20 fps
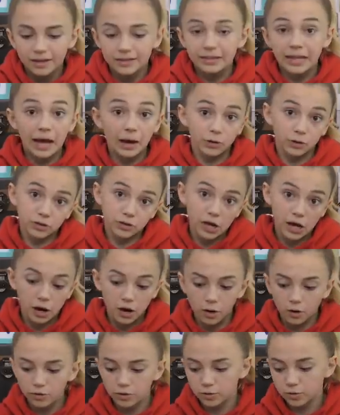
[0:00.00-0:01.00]
now you
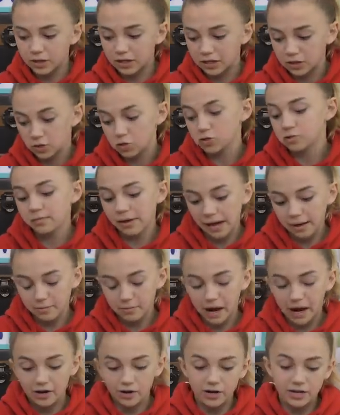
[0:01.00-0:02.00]
know you can use
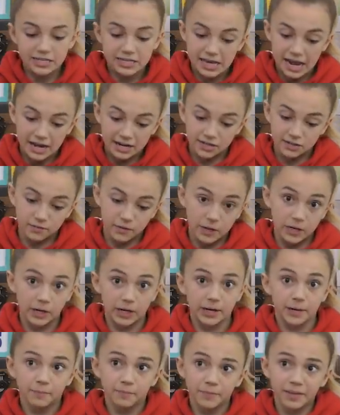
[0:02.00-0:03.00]
Matter as activator.